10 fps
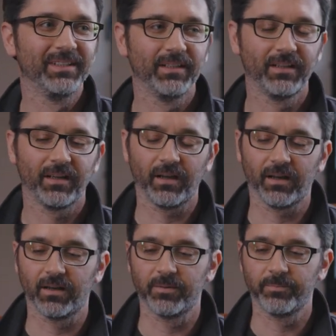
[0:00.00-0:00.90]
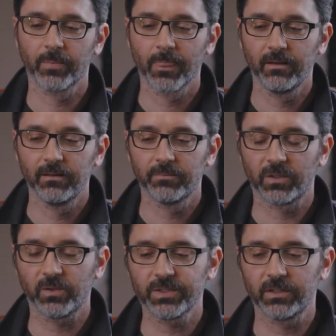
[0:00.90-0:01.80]
Yeah. Um,
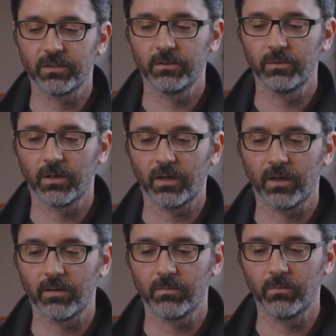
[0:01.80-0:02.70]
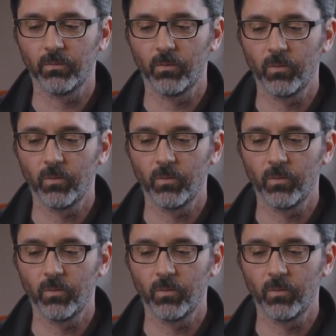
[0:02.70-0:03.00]
but also, um,